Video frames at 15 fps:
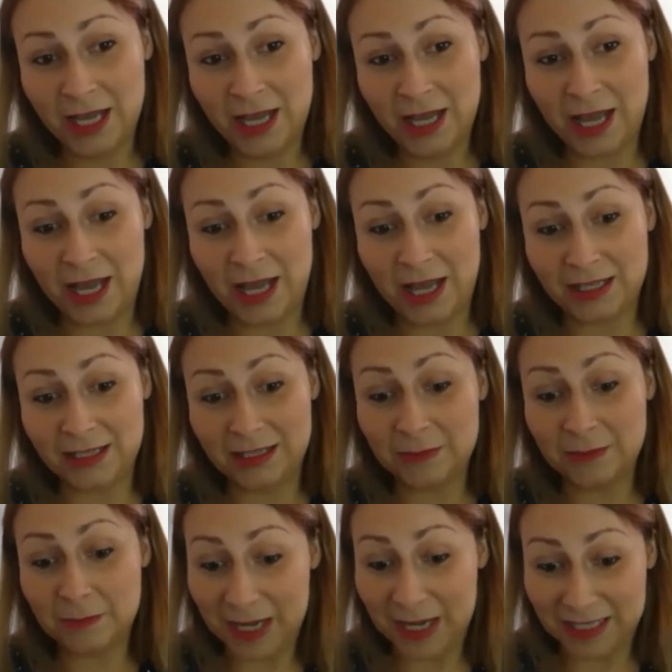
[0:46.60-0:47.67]
and
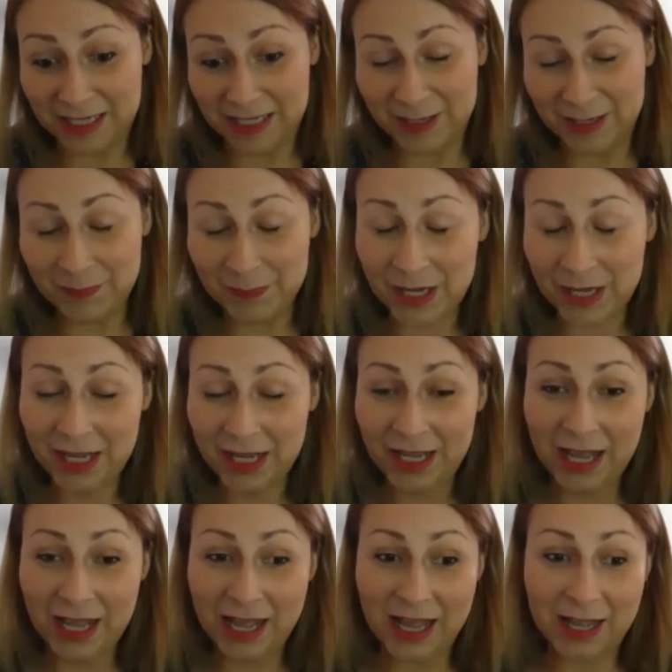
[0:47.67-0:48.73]
better.
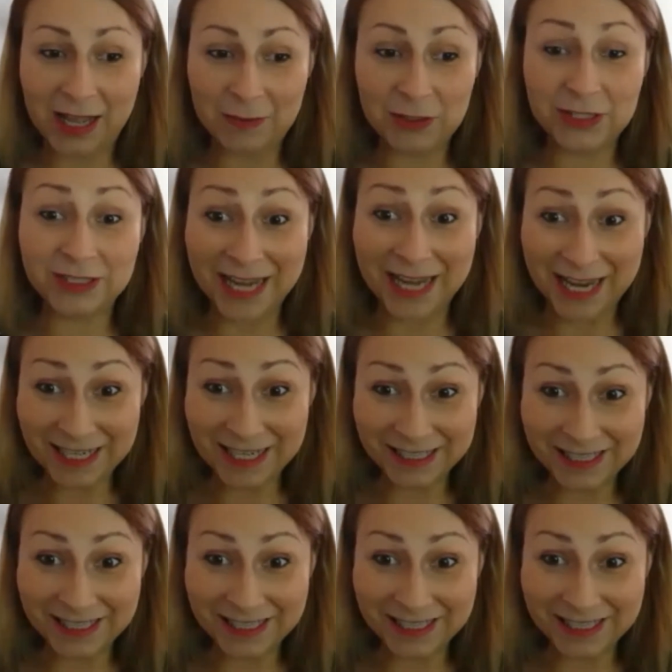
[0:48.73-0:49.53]
Today,